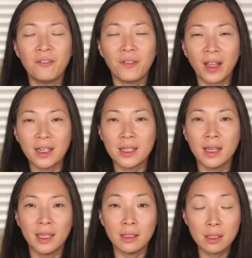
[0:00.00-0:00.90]
faint
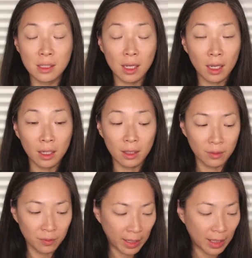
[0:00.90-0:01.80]
hint
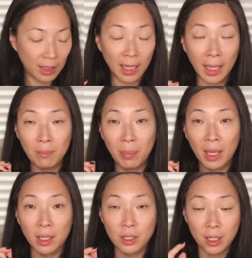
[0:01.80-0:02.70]
of like a light
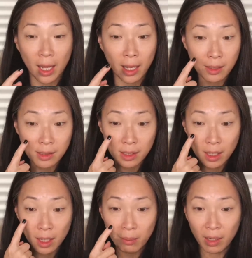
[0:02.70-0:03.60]
pinkish cast,
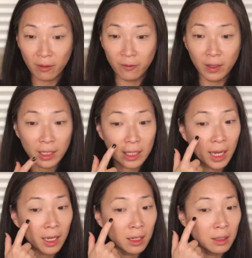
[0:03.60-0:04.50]
but I feel like it
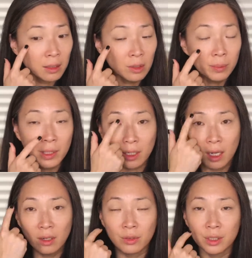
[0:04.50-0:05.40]
added a little bit of
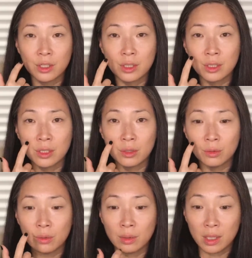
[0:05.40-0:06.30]
coverage
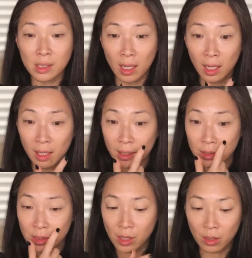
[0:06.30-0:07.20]
to this eye.
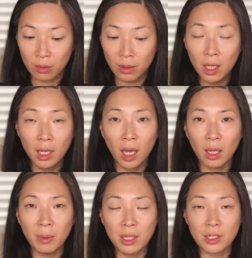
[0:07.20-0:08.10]
So I
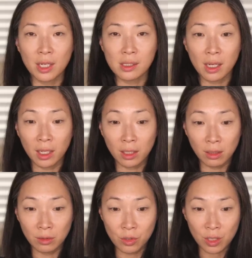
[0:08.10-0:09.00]
apologize. I
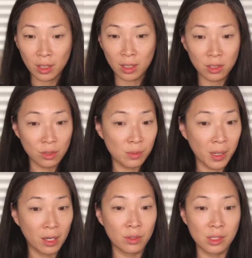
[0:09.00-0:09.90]
usually like to use
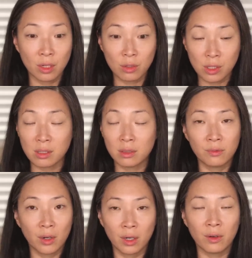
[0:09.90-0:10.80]
powders that are just
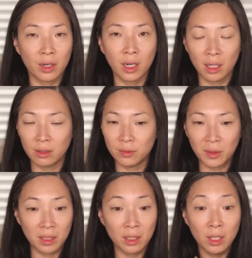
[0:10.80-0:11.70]
very, very kind of
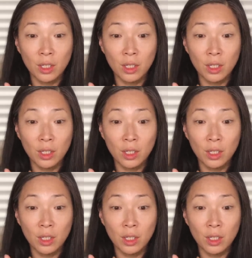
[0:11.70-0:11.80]
like